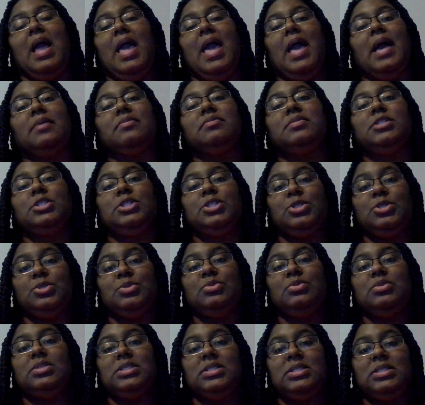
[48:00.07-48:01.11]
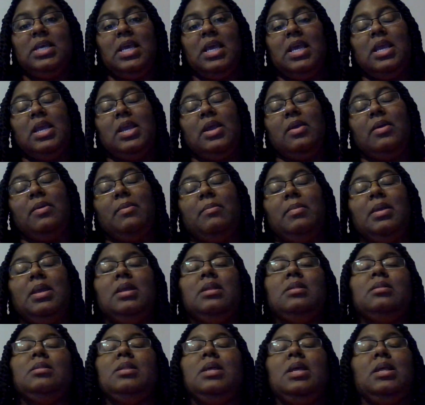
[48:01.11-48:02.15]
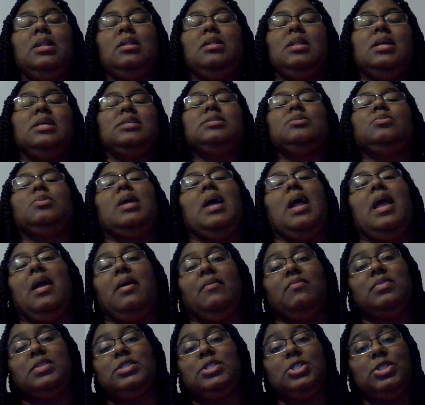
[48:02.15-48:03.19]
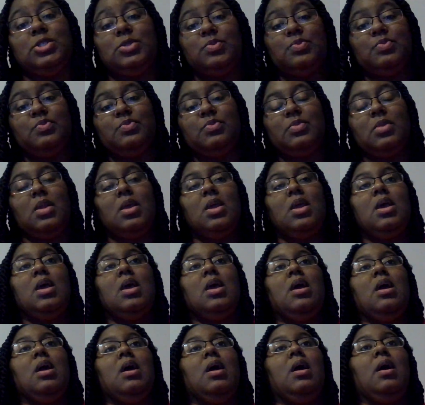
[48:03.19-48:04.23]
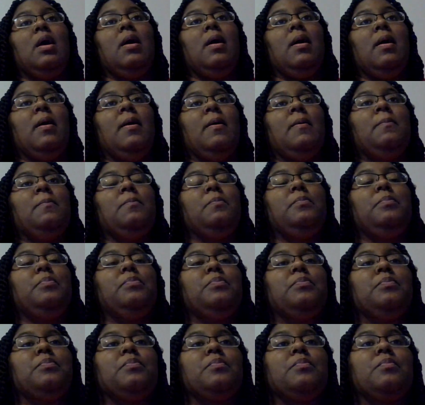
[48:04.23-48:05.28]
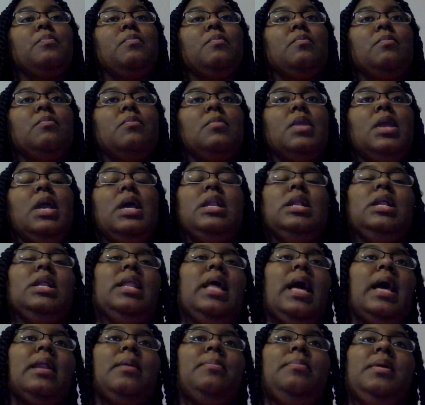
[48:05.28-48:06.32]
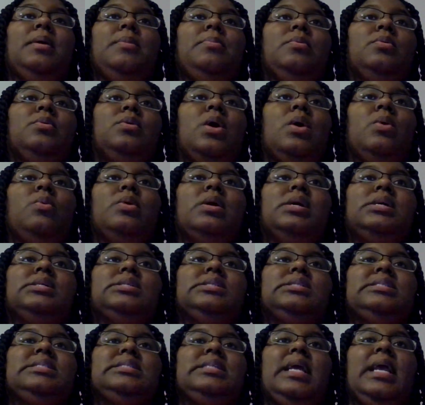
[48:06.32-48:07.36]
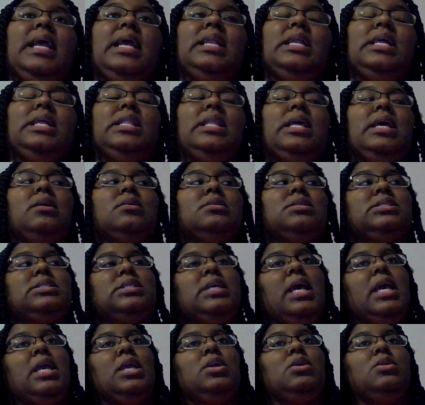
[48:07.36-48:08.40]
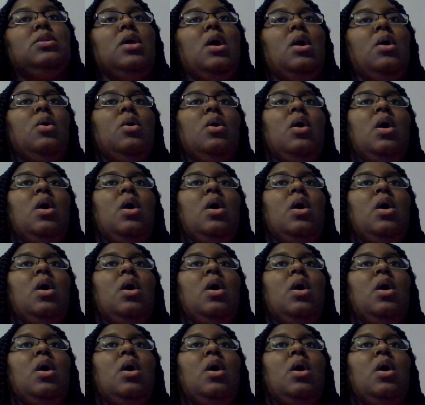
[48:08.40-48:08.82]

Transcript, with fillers: have to do to take care of me, then that's what I have to do. Um, and a lot of people don't understand it. They'll say, you know,